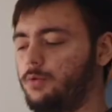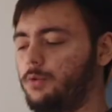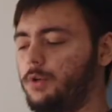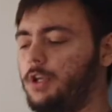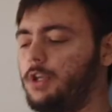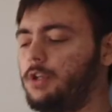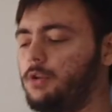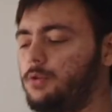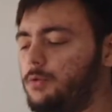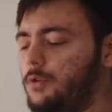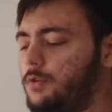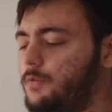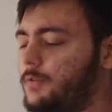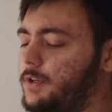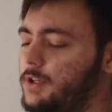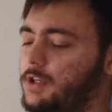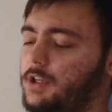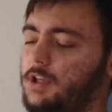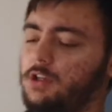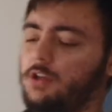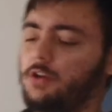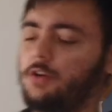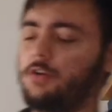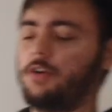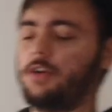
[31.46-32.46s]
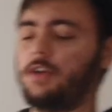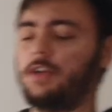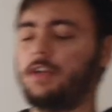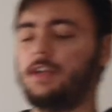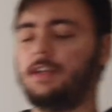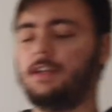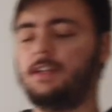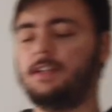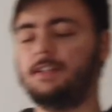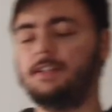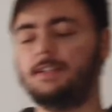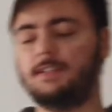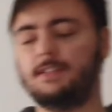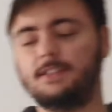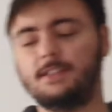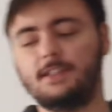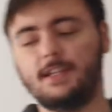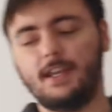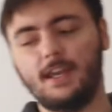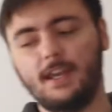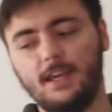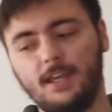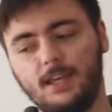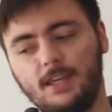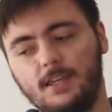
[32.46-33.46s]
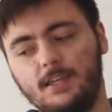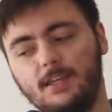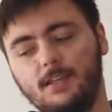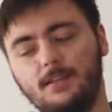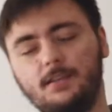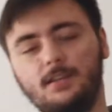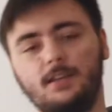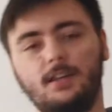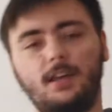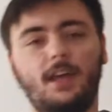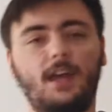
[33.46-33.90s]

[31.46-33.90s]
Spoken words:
Redo of a Healer is a